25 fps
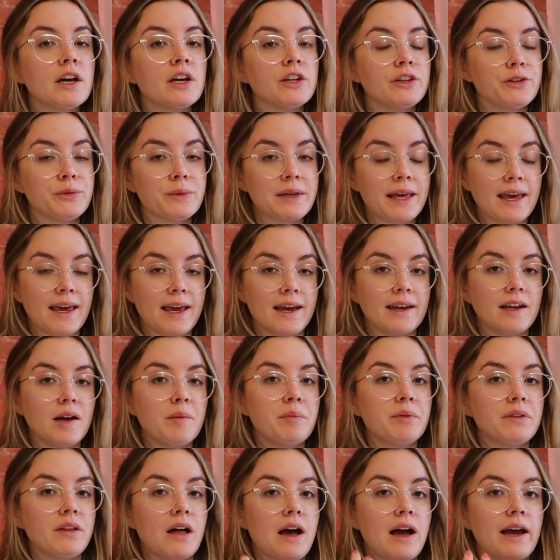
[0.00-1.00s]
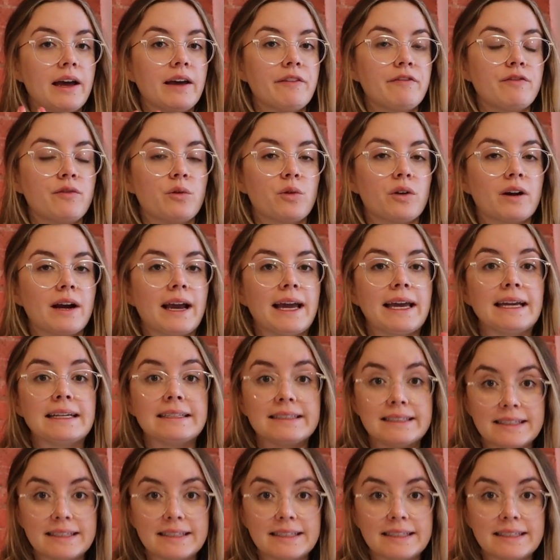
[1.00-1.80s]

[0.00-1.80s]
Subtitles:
you can apply for a